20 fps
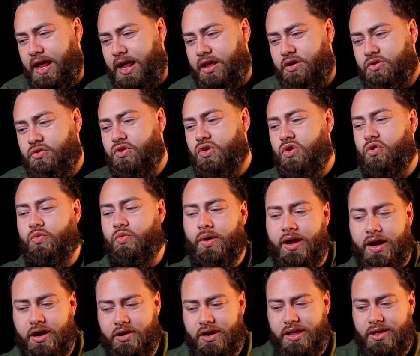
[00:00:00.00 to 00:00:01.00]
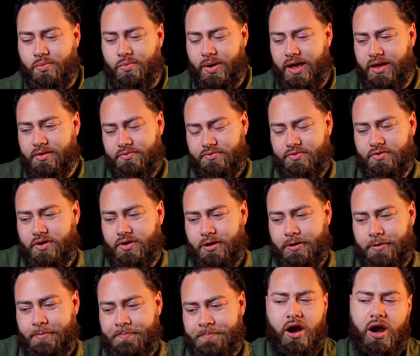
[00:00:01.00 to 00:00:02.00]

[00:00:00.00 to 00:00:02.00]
I don't know where he went from,